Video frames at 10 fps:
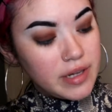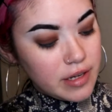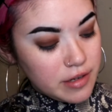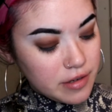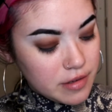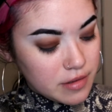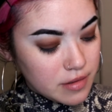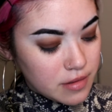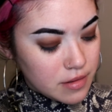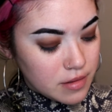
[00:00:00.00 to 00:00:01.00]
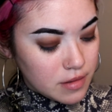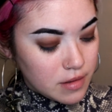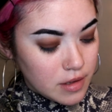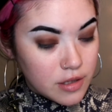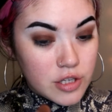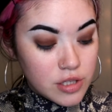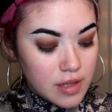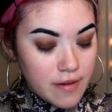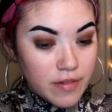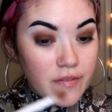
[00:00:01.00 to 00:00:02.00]
here, just on
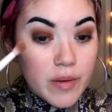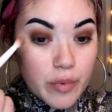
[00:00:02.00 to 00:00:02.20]
that fluffy